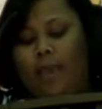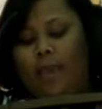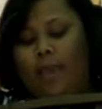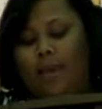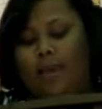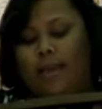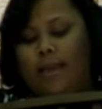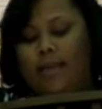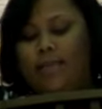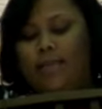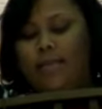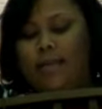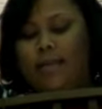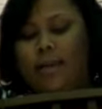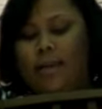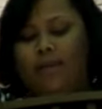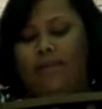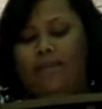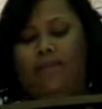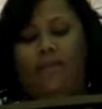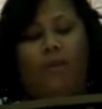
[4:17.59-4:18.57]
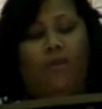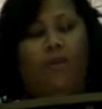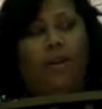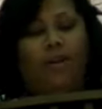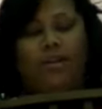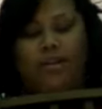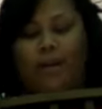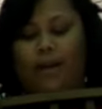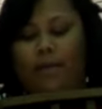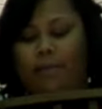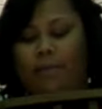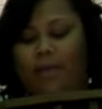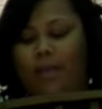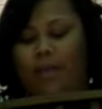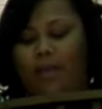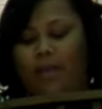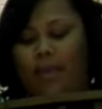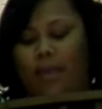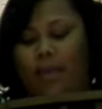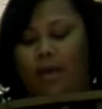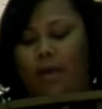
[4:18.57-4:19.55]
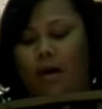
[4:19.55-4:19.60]
In 1994, John
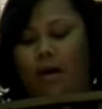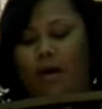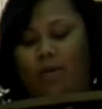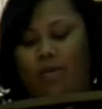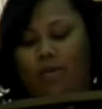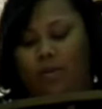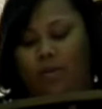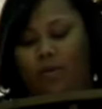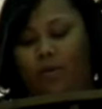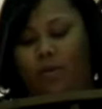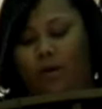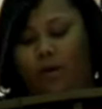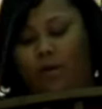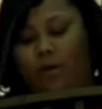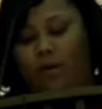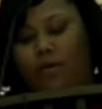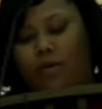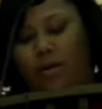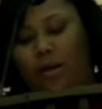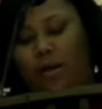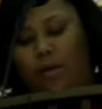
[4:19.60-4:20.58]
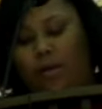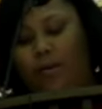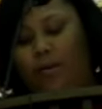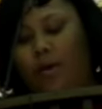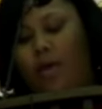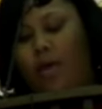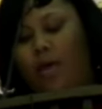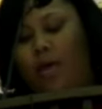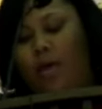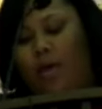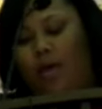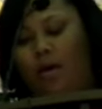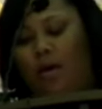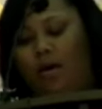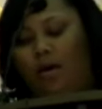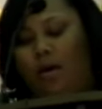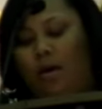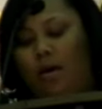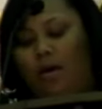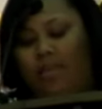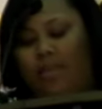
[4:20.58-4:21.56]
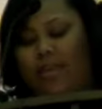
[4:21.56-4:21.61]
P. Key also wrote a song
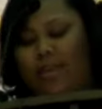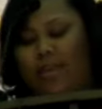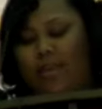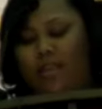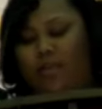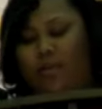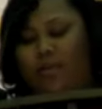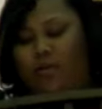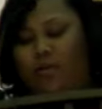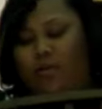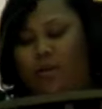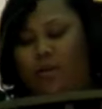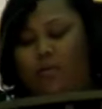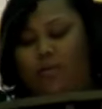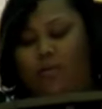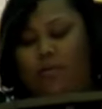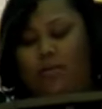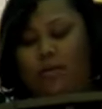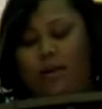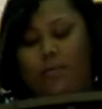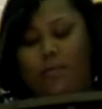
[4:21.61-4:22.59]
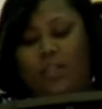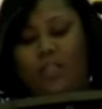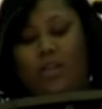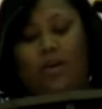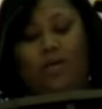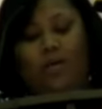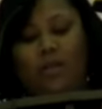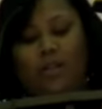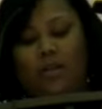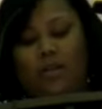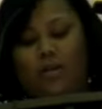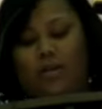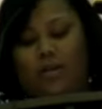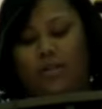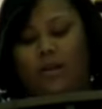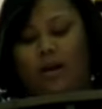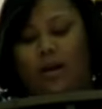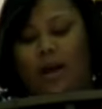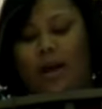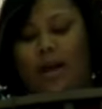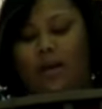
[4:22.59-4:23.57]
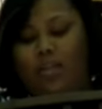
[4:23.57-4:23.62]
called Yes, Lord. Some of those lyrics
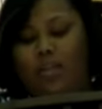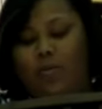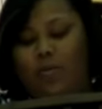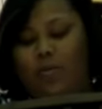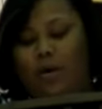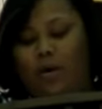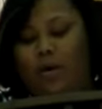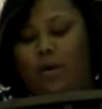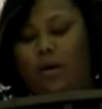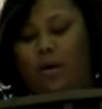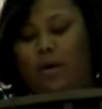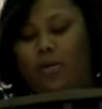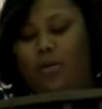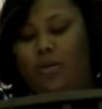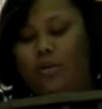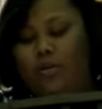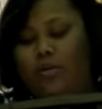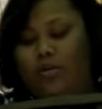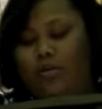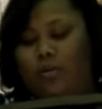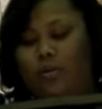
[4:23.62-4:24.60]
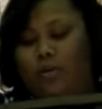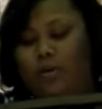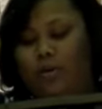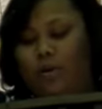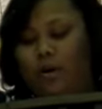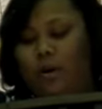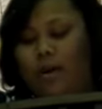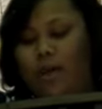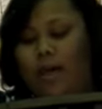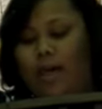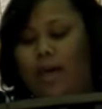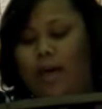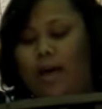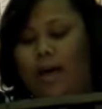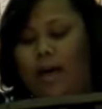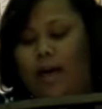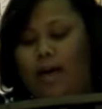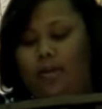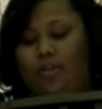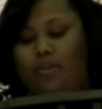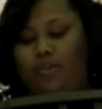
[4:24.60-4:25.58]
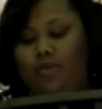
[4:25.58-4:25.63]
are, I surrender all to you, Lord.
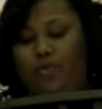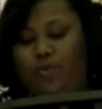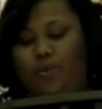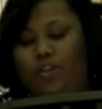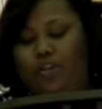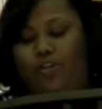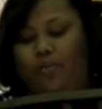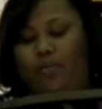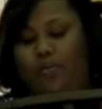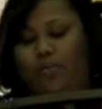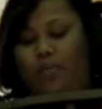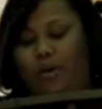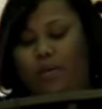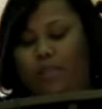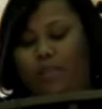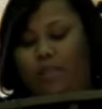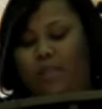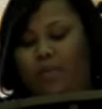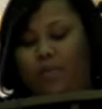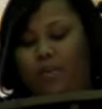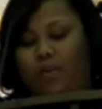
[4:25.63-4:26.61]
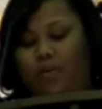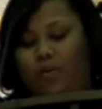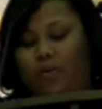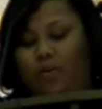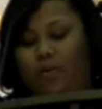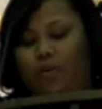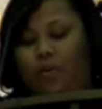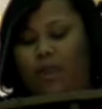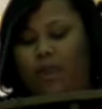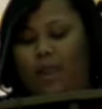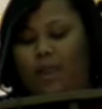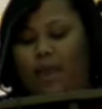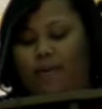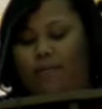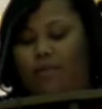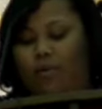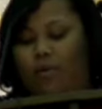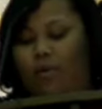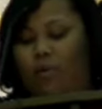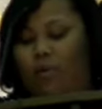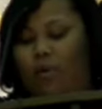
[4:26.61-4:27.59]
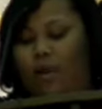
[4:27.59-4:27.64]
I'll do what you want me to do,
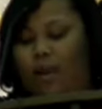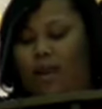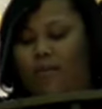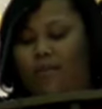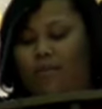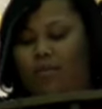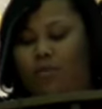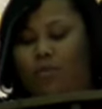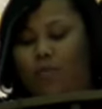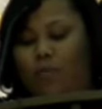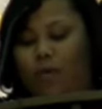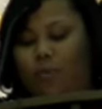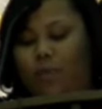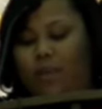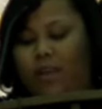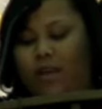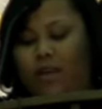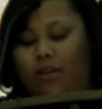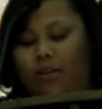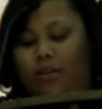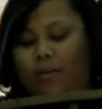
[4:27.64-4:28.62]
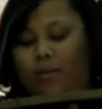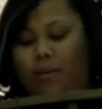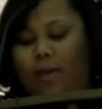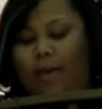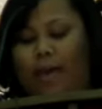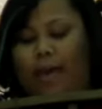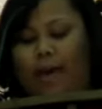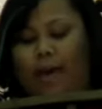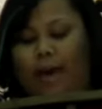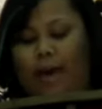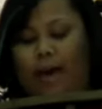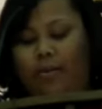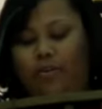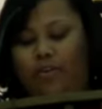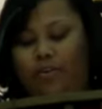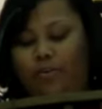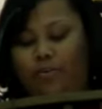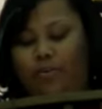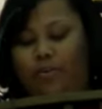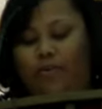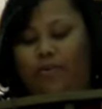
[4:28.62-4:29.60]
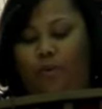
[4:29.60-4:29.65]
whatever you want me to do, I'll
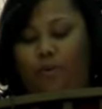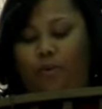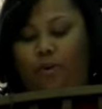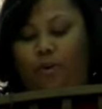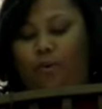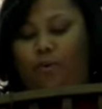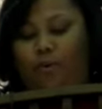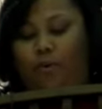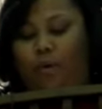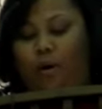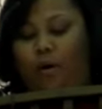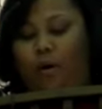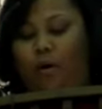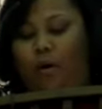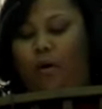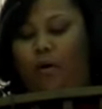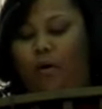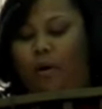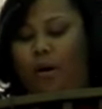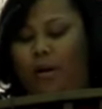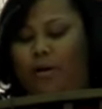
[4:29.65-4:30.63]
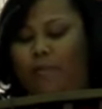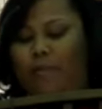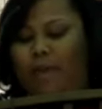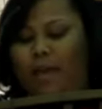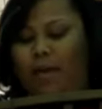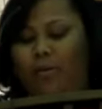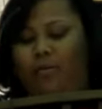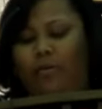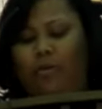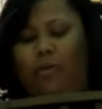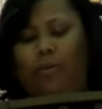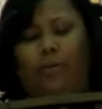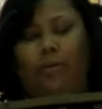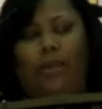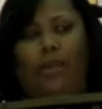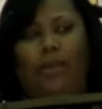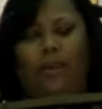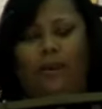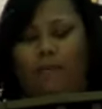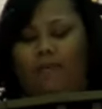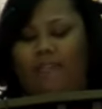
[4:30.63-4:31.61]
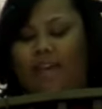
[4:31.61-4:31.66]
do it for you. On a mountain or
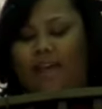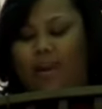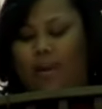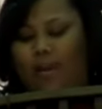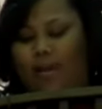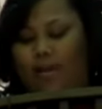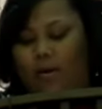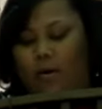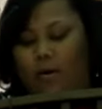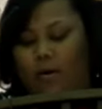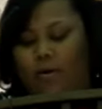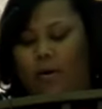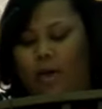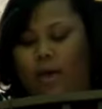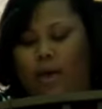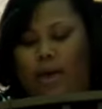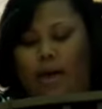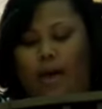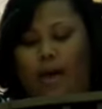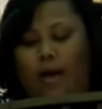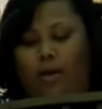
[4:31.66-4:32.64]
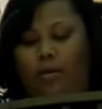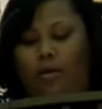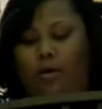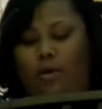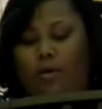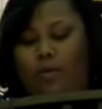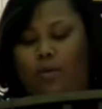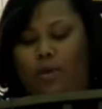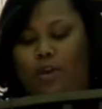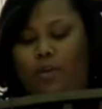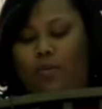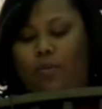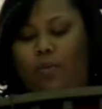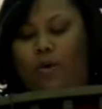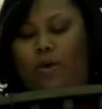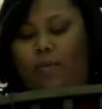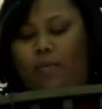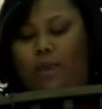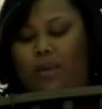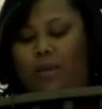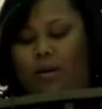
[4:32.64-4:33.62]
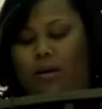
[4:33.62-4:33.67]
in a valley low, I'll go where you
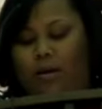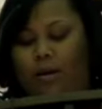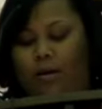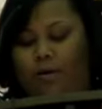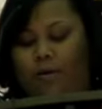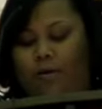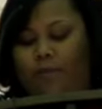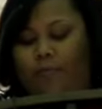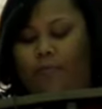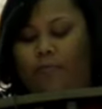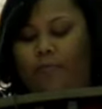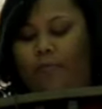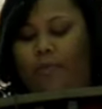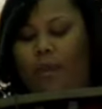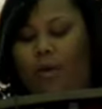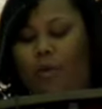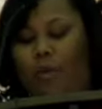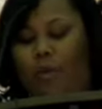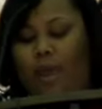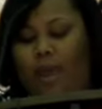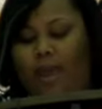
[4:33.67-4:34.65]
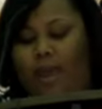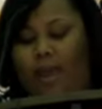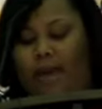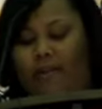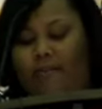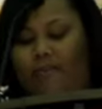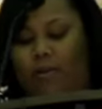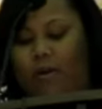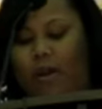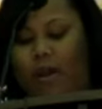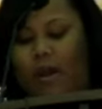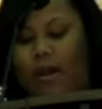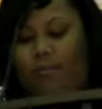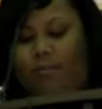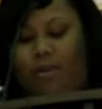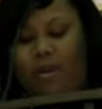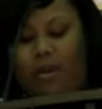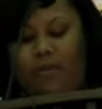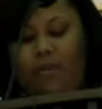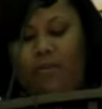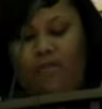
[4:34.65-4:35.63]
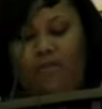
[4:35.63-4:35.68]
want me to go. Wherever, I'm
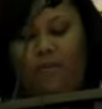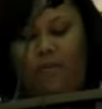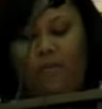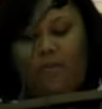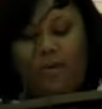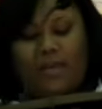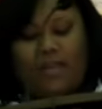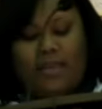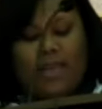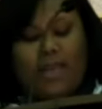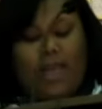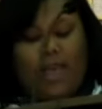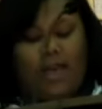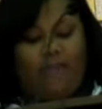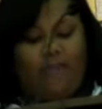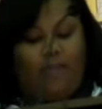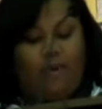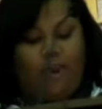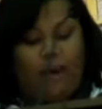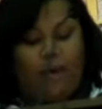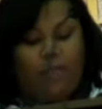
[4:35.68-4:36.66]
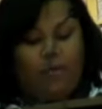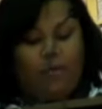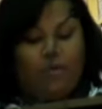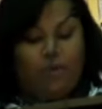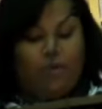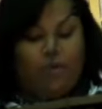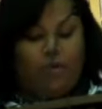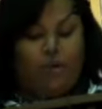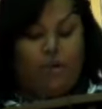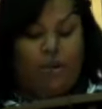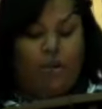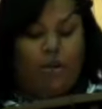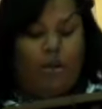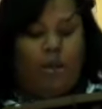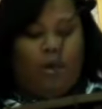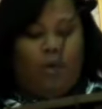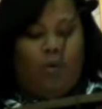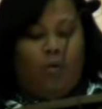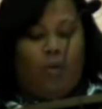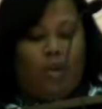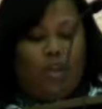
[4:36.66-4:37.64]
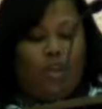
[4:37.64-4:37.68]
looking forward to every opportunity
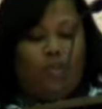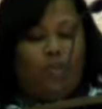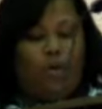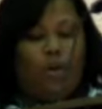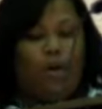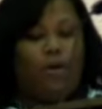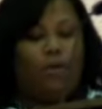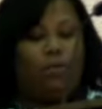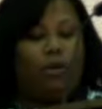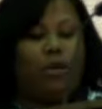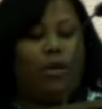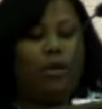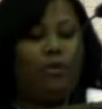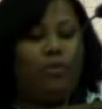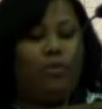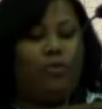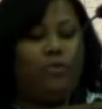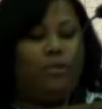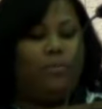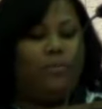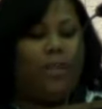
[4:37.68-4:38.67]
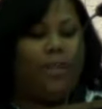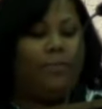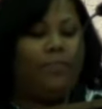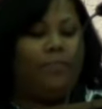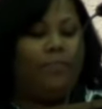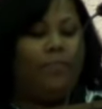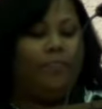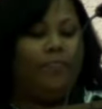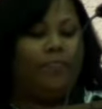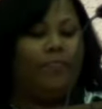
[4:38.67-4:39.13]
where you would only use me.